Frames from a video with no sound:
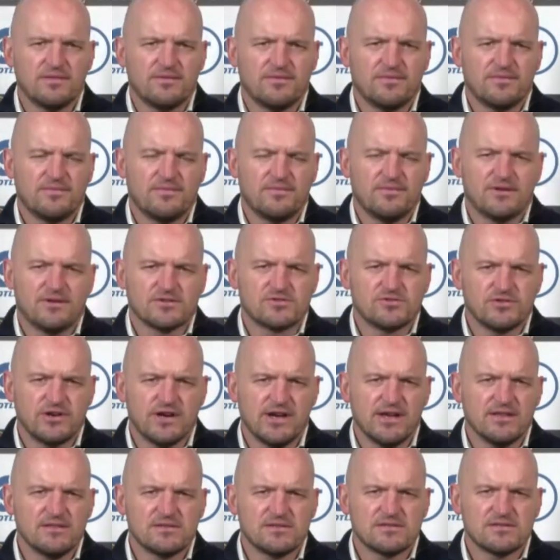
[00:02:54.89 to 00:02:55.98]
their
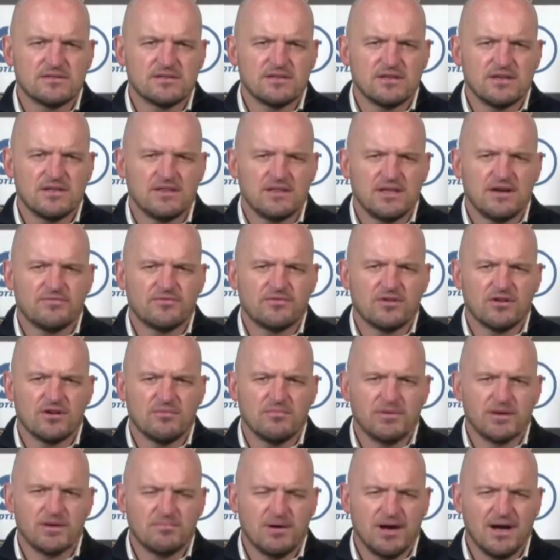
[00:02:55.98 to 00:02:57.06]
strengths. They, they have got a big
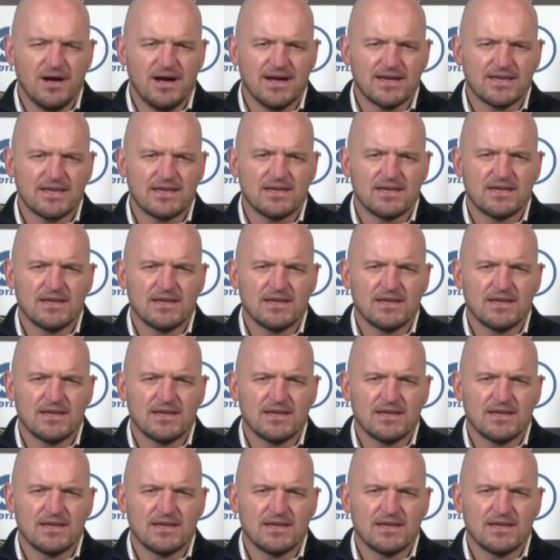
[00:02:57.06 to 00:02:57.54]
pack.